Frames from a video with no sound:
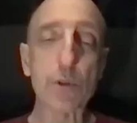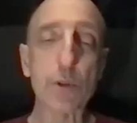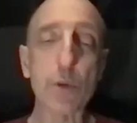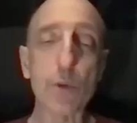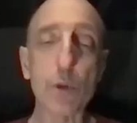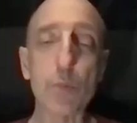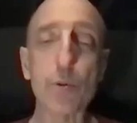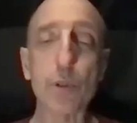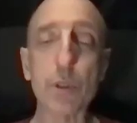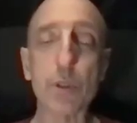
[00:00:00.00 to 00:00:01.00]
sure that we
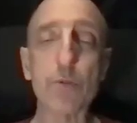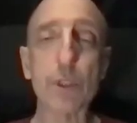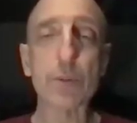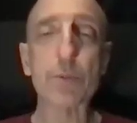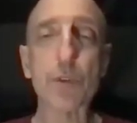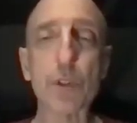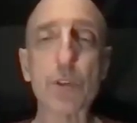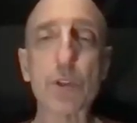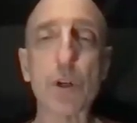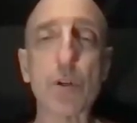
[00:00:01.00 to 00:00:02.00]
put the victims
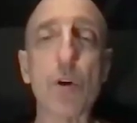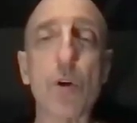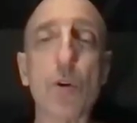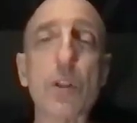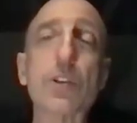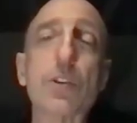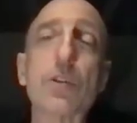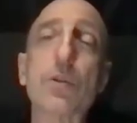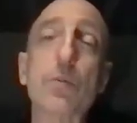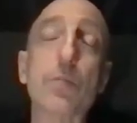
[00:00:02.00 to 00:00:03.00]
first. Our goal is
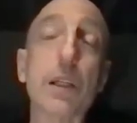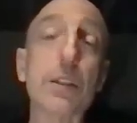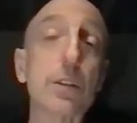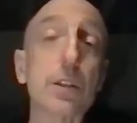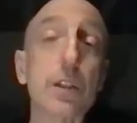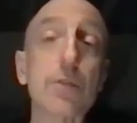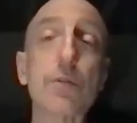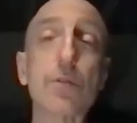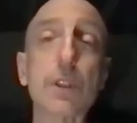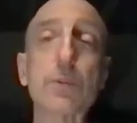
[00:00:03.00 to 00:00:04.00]
to basically
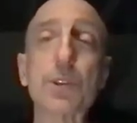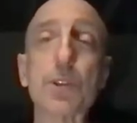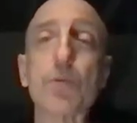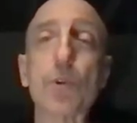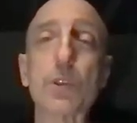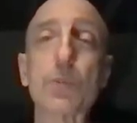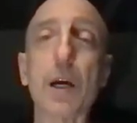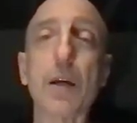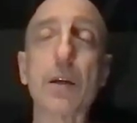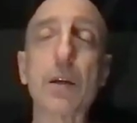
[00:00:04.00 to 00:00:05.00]
give the victims their voice
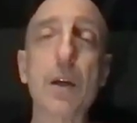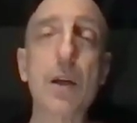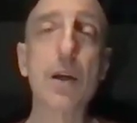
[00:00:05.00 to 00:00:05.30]
back,